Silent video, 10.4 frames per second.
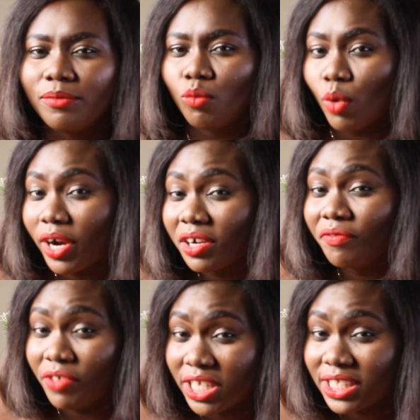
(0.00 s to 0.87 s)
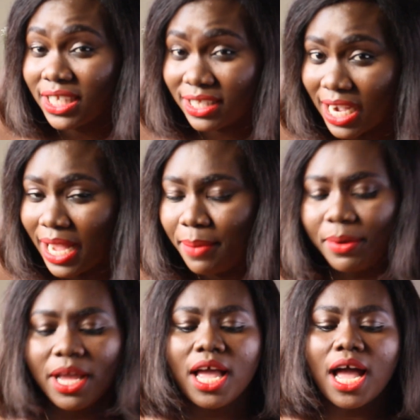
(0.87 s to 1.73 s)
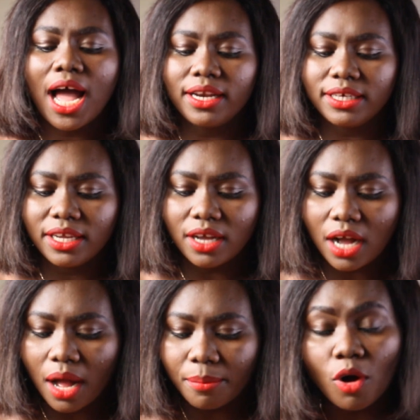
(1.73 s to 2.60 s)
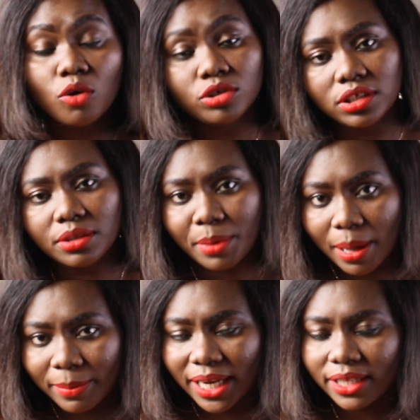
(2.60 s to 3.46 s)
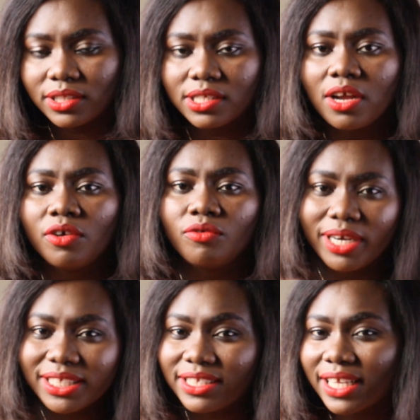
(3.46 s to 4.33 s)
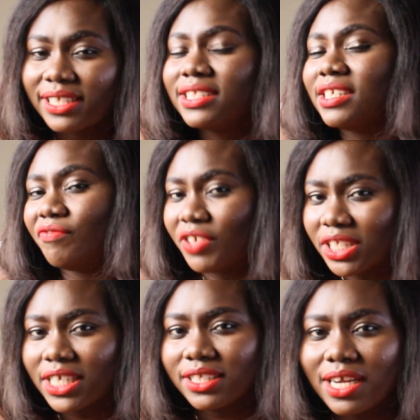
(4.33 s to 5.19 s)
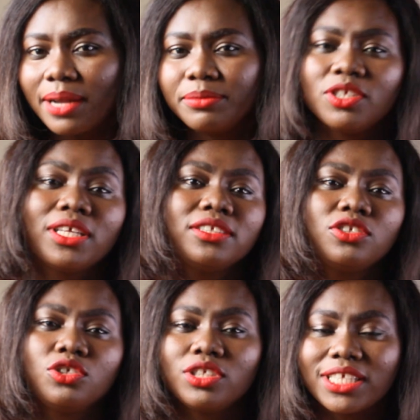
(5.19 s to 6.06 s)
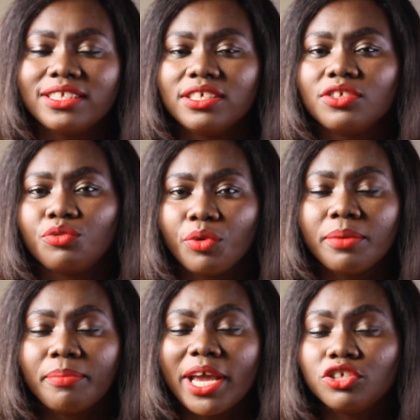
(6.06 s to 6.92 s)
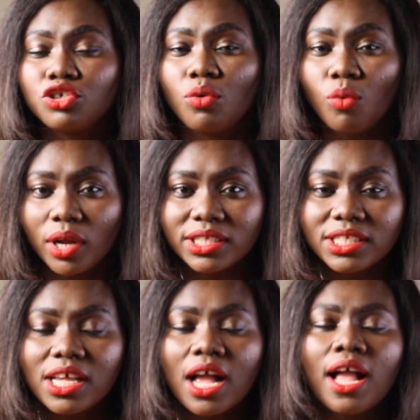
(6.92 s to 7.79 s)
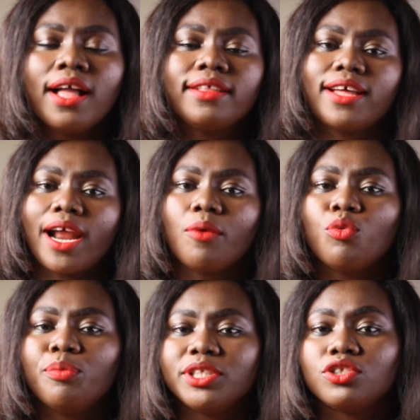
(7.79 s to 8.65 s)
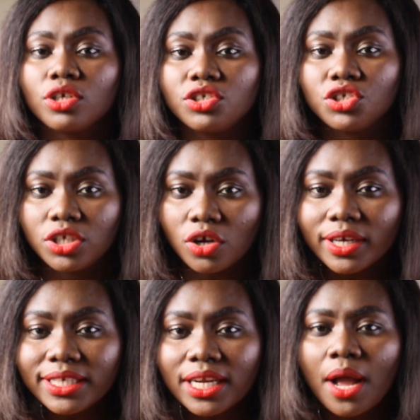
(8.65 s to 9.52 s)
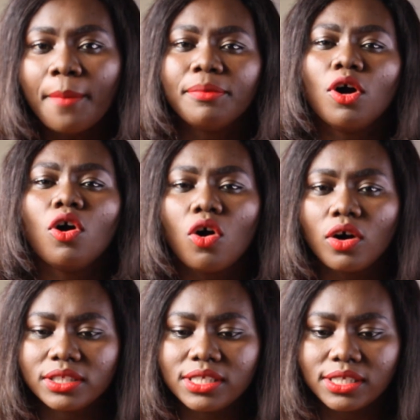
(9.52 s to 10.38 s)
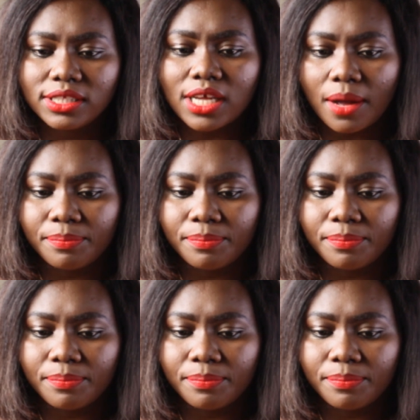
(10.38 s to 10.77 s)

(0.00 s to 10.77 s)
work visa type, and also the permanent residency visa type. So that's, those are the three major ones that I will be touching on. But on this